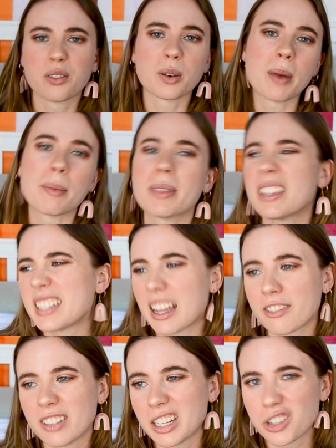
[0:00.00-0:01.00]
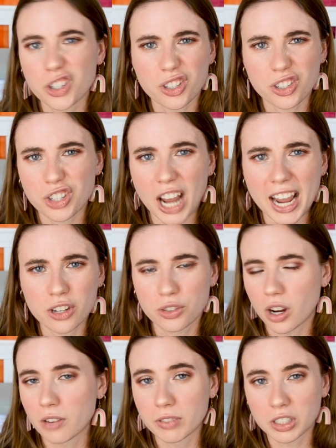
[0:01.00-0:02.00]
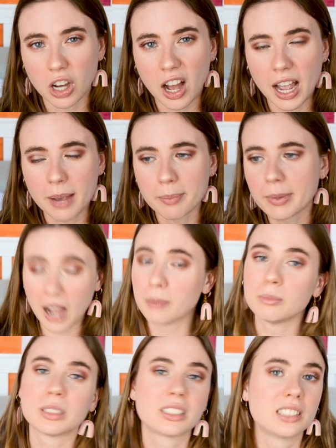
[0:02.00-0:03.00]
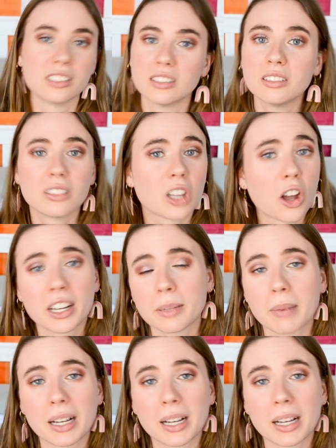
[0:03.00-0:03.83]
And remember that definitions change over time. I'm still learning